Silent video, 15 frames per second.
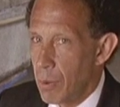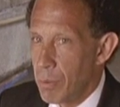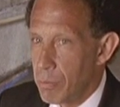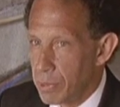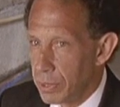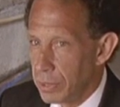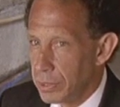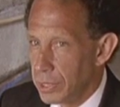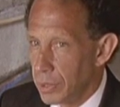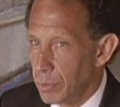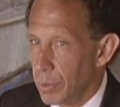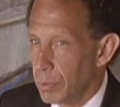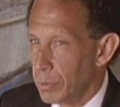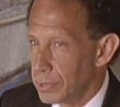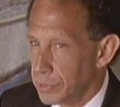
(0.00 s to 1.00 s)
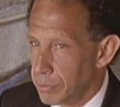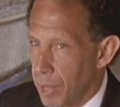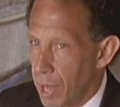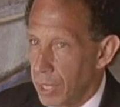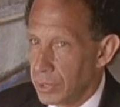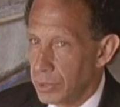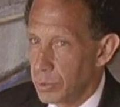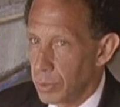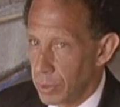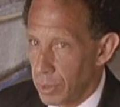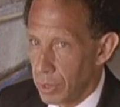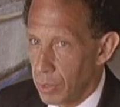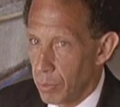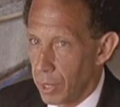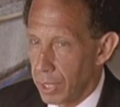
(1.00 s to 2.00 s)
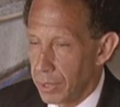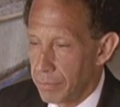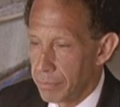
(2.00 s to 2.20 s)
a building will respond to an earthquake.